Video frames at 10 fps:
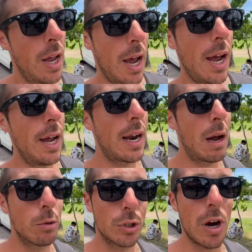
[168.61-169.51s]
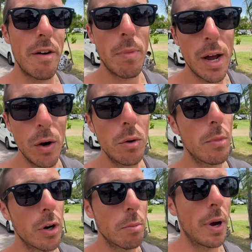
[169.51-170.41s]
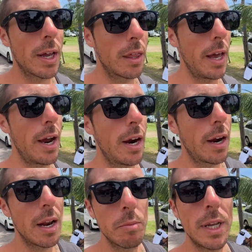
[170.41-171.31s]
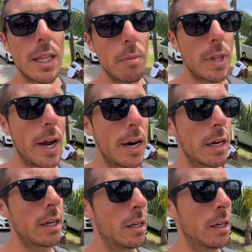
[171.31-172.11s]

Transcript: And I will drive my own motorbike there and meet them there.